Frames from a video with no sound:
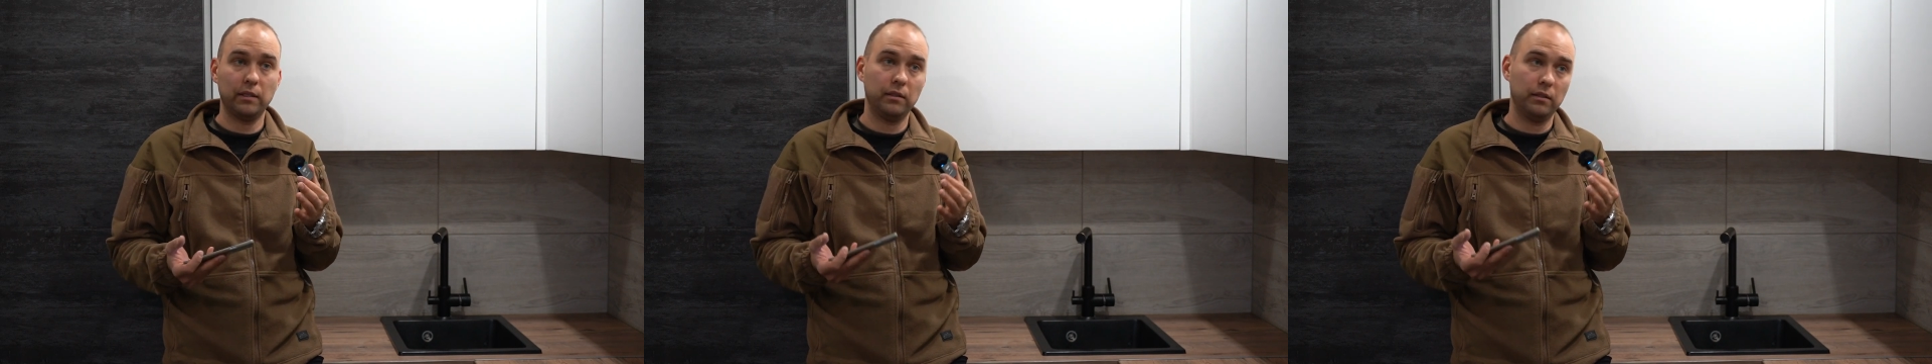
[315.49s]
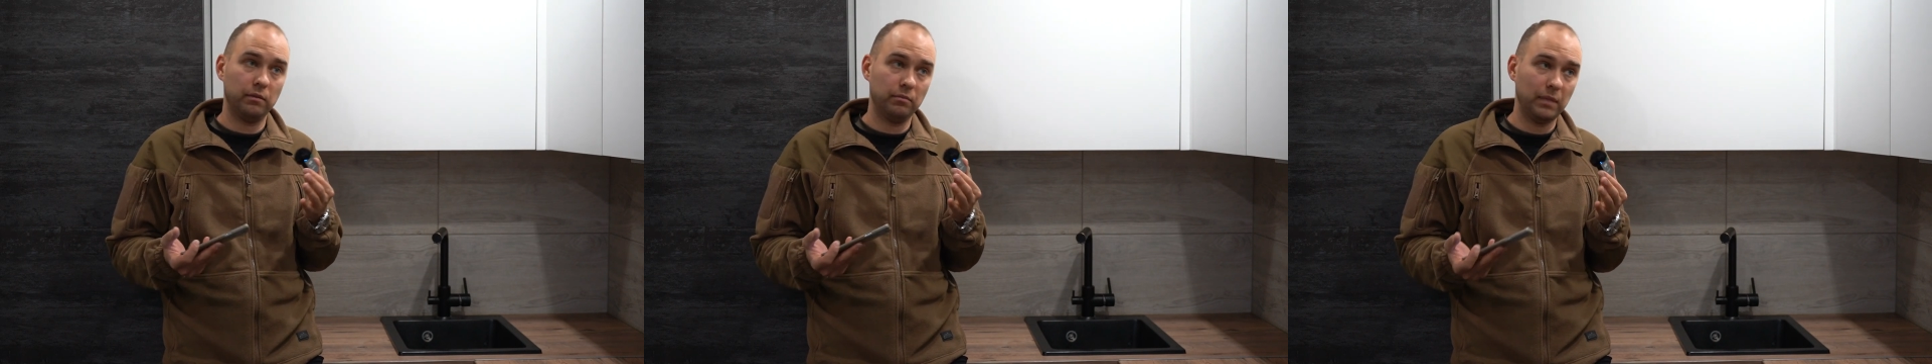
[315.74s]

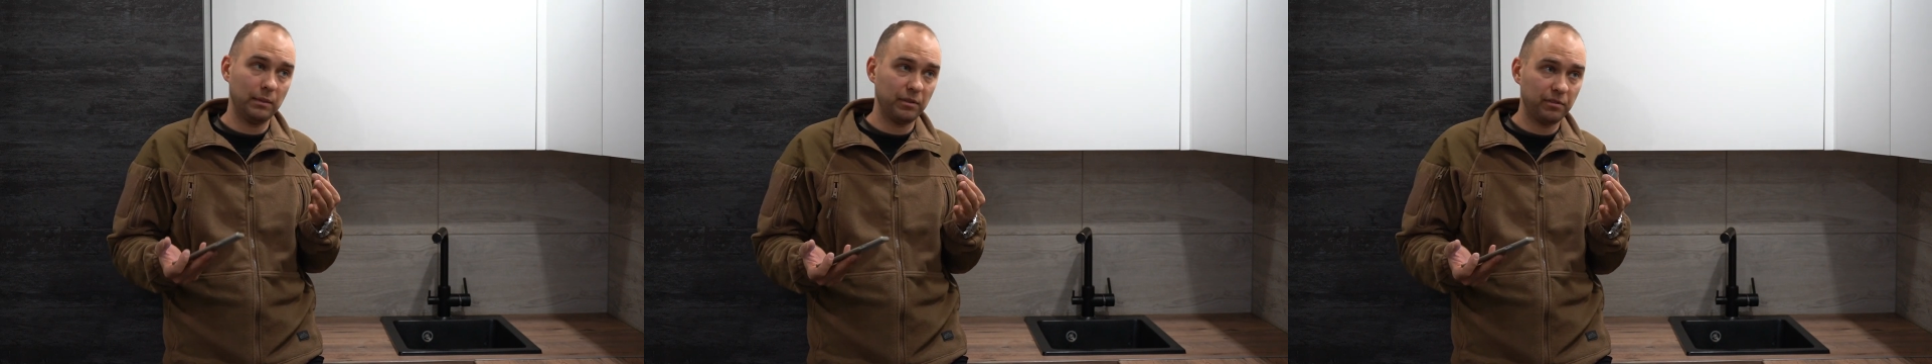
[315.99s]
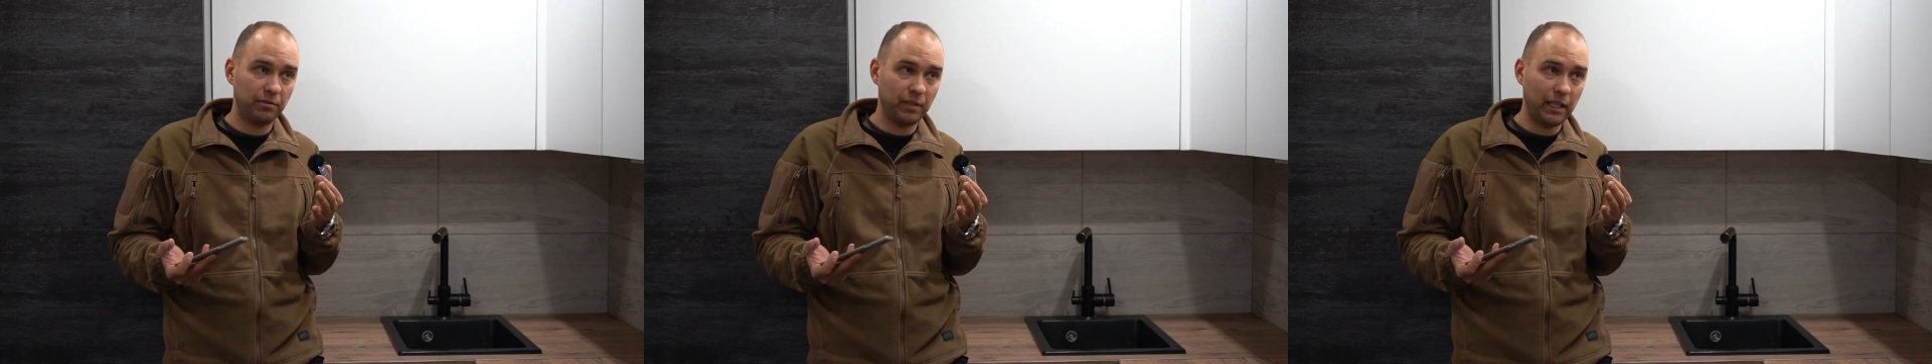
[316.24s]
and in maybe
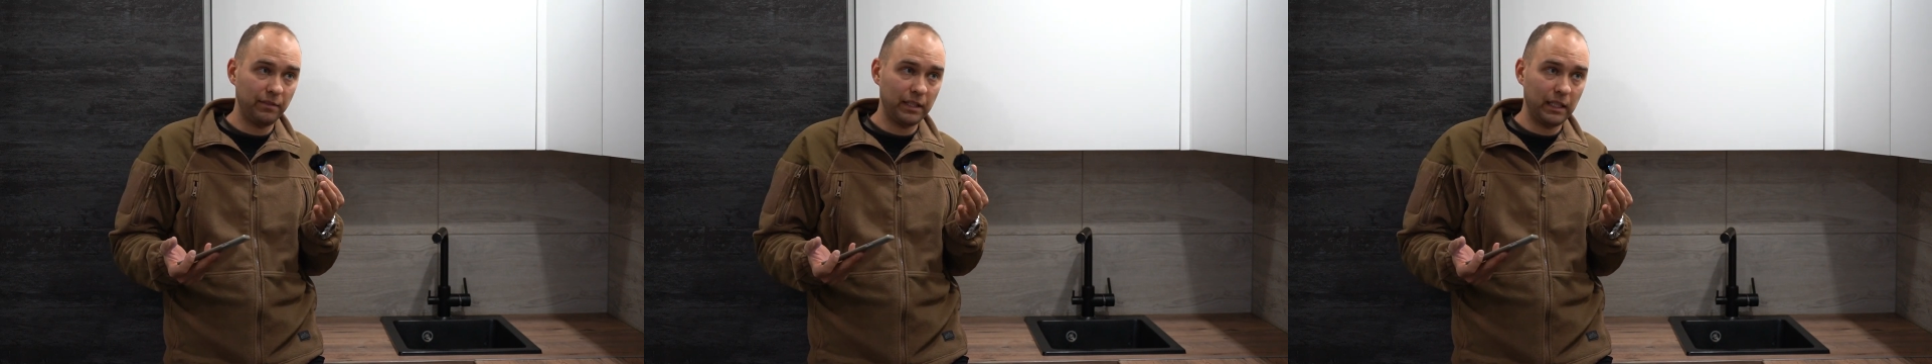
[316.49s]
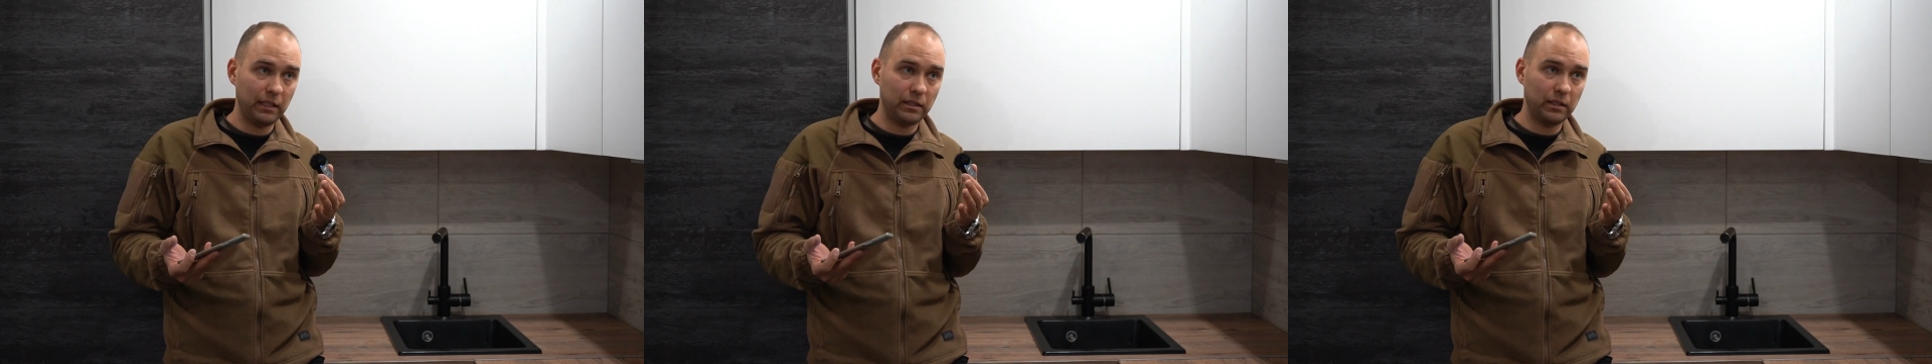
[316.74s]
5
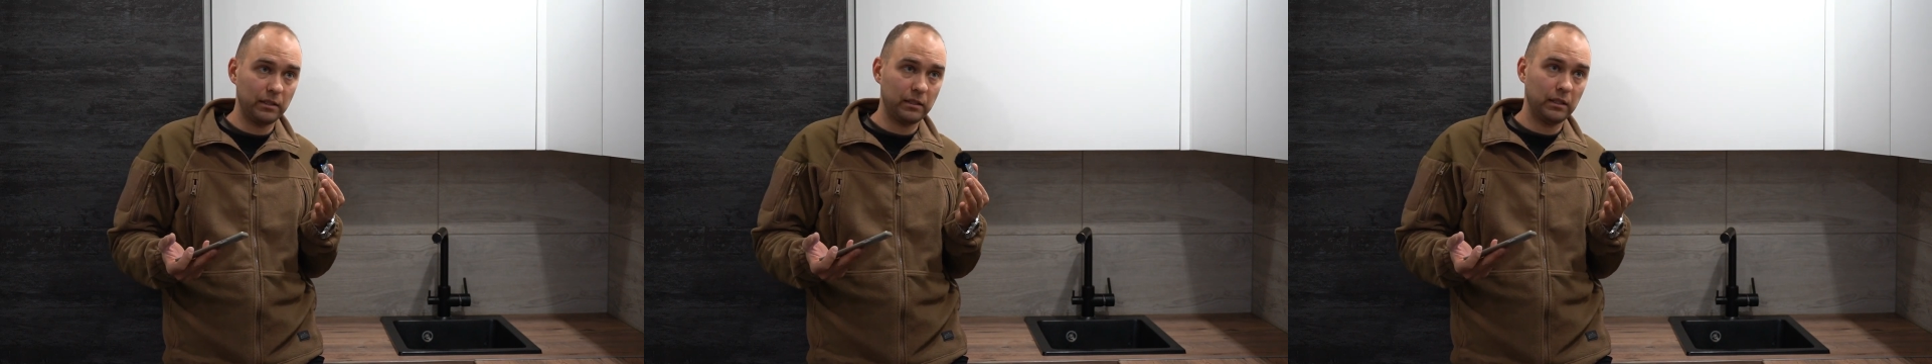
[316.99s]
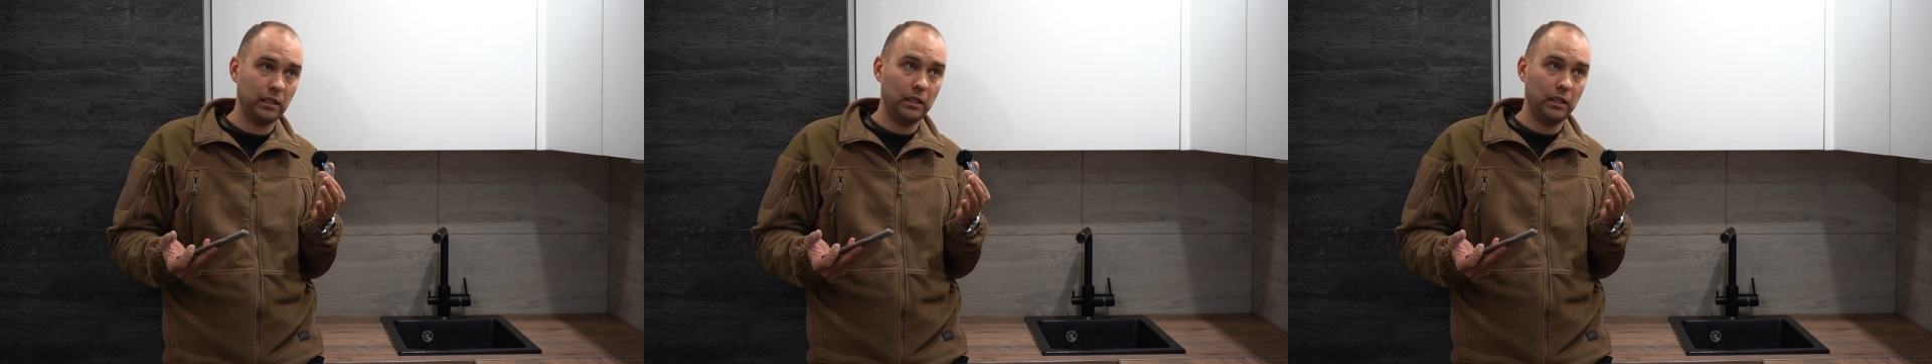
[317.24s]
cases,